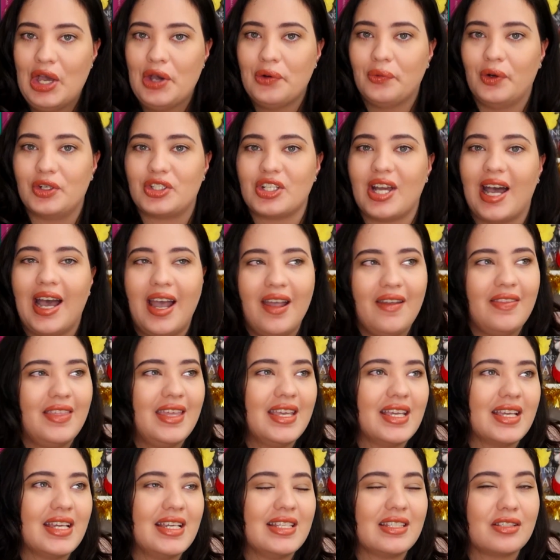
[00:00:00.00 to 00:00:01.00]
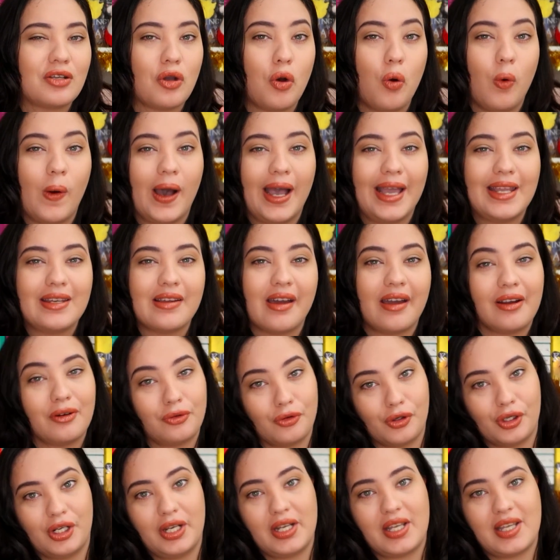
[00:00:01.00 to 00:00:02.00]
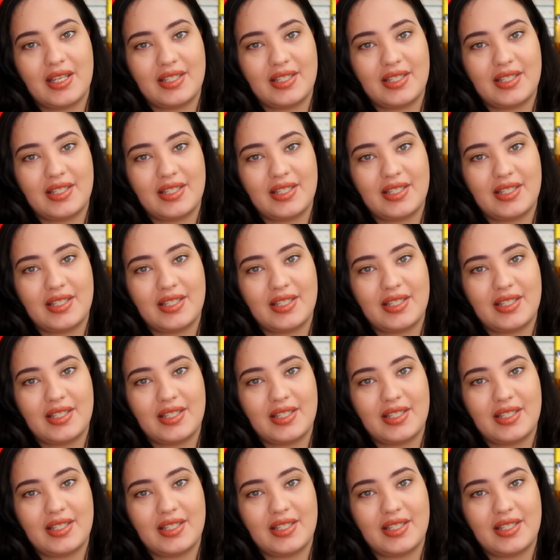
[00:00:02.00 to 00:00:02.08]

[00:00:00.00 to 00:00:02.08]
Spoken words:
which I think is quite ironic